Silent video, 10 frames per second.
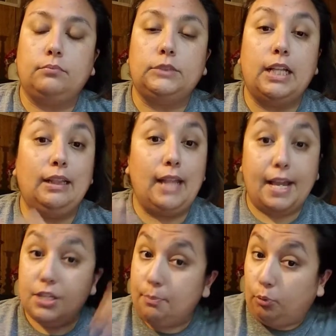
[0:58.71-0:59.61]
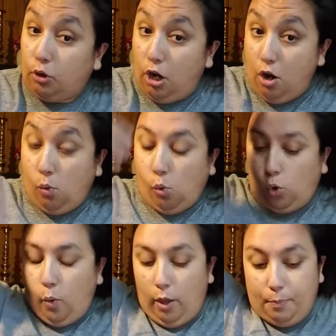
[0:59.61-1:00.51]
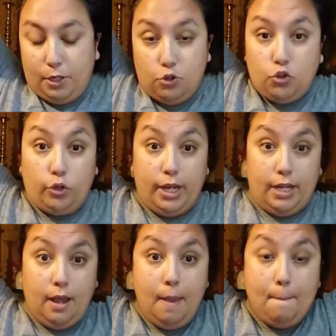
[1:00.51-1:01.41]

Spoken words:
Lexapro or Wellbutrin,